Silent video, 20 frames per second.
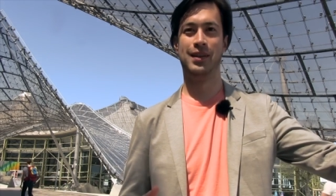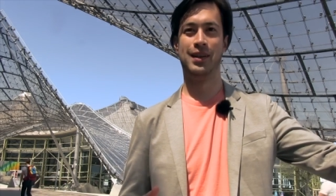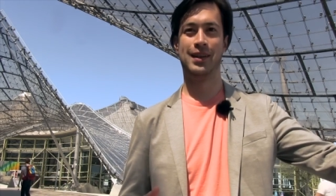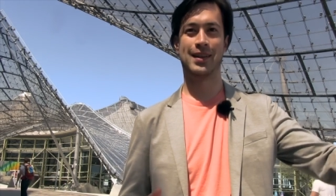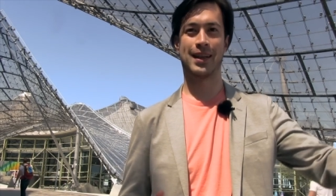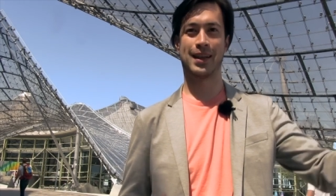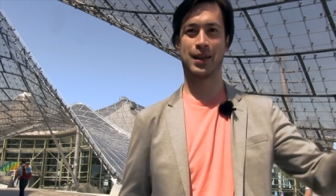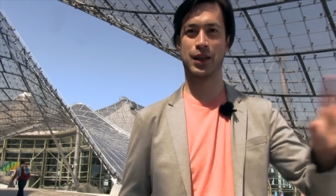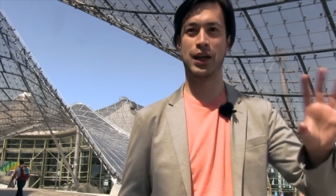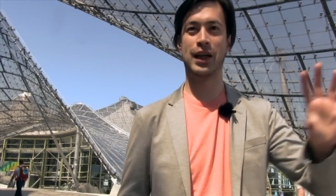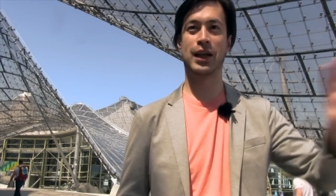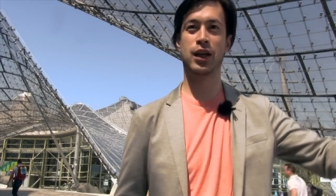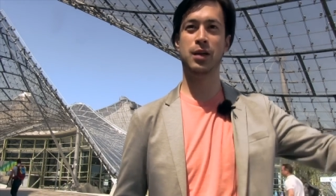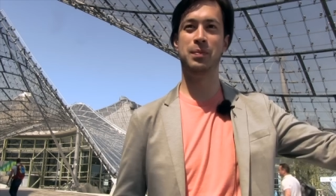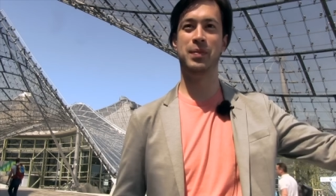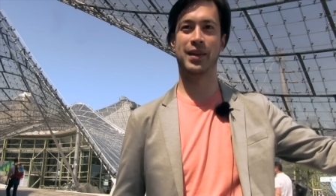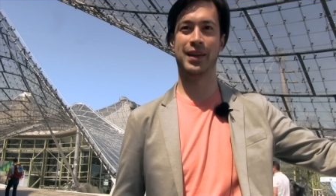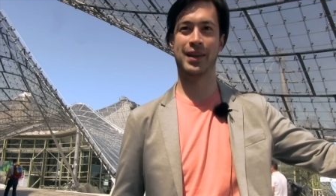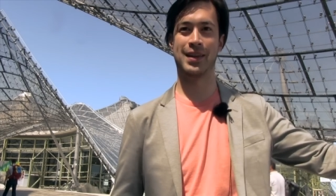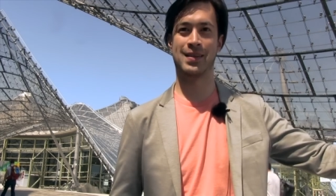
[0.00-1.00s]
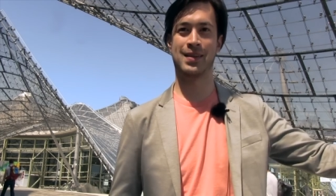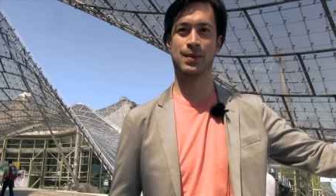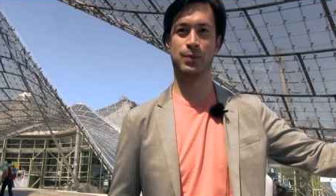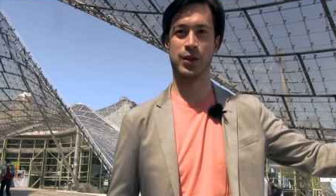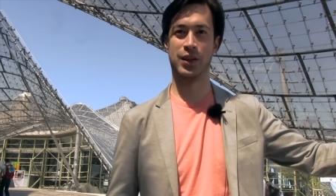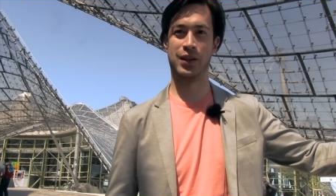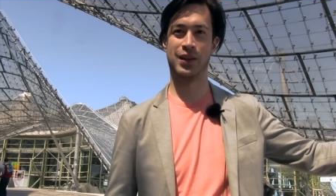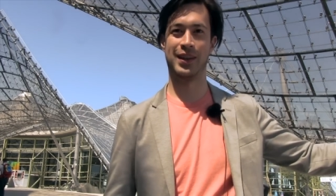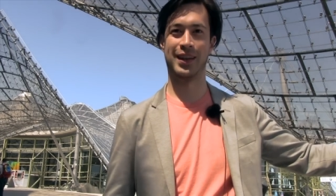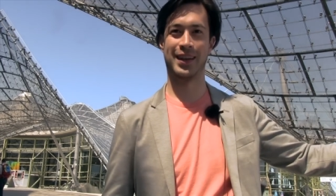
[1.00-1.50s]
It's like it could be this.
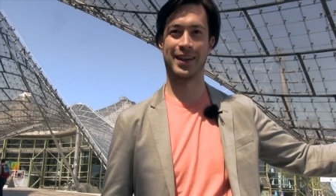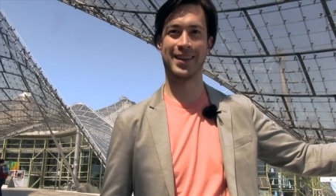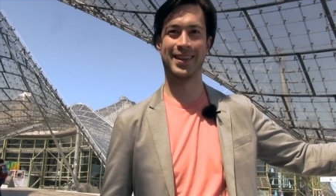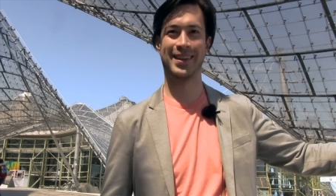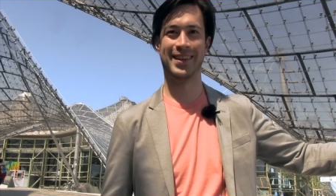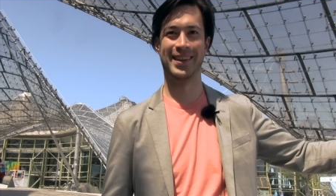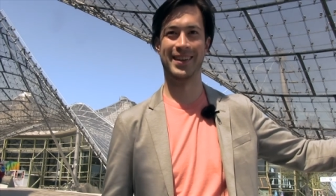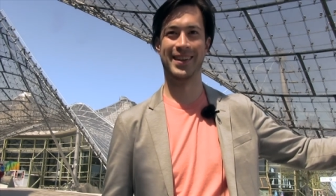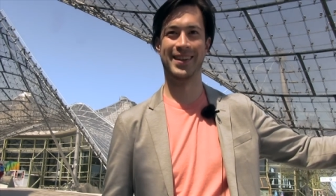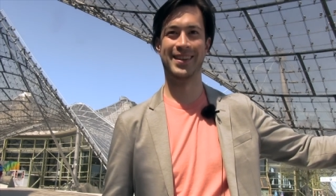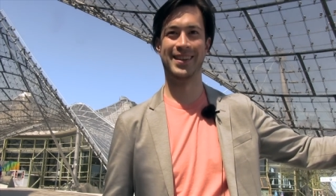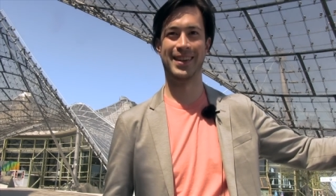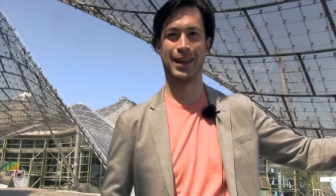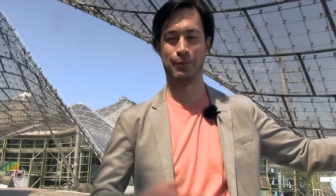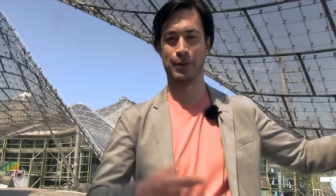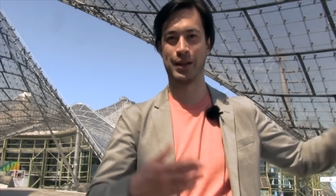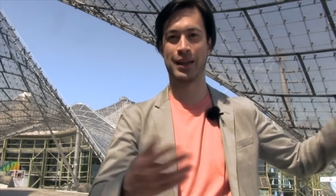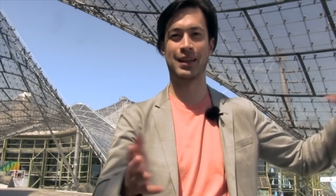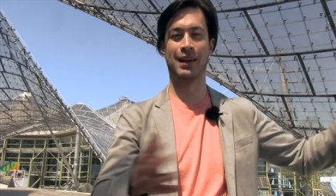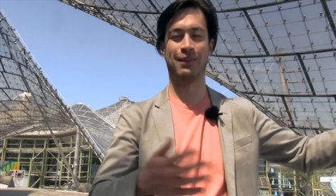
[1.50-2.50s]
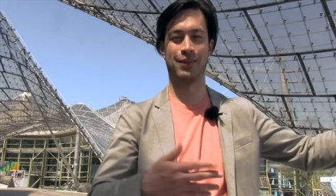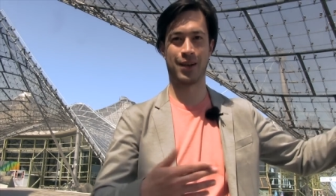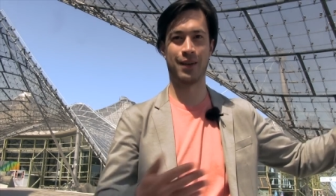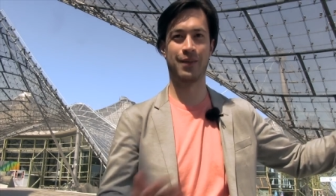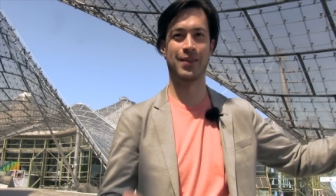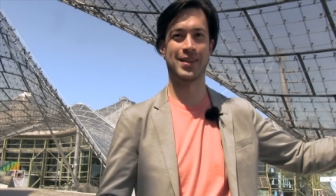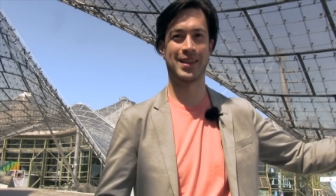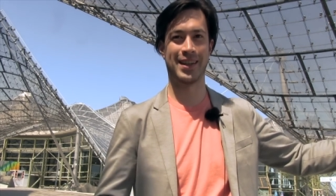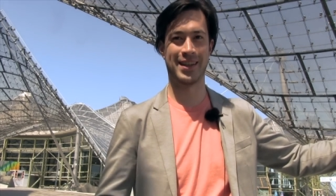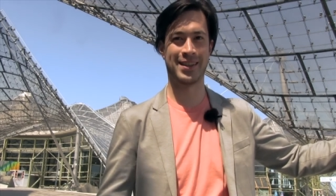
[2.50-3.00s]
What do you think? You know, then we can have a
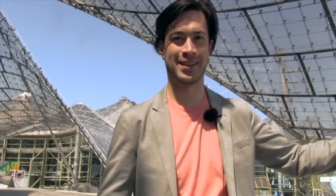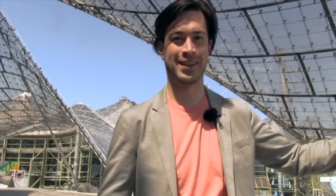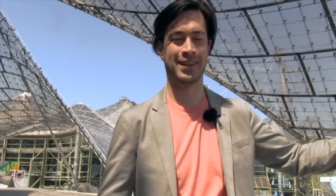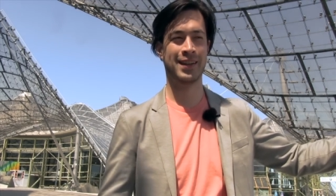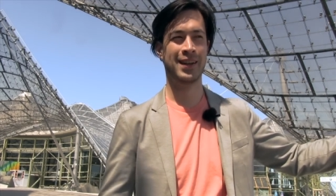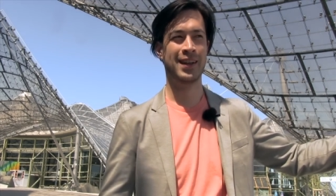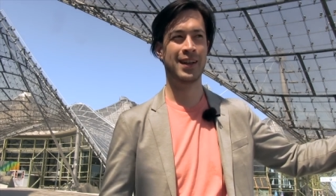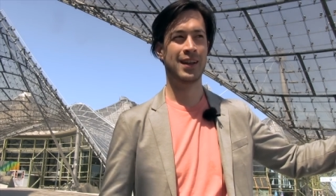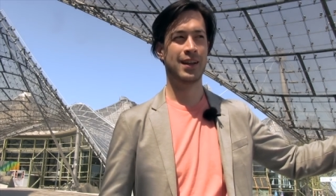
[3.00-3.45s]
conversation.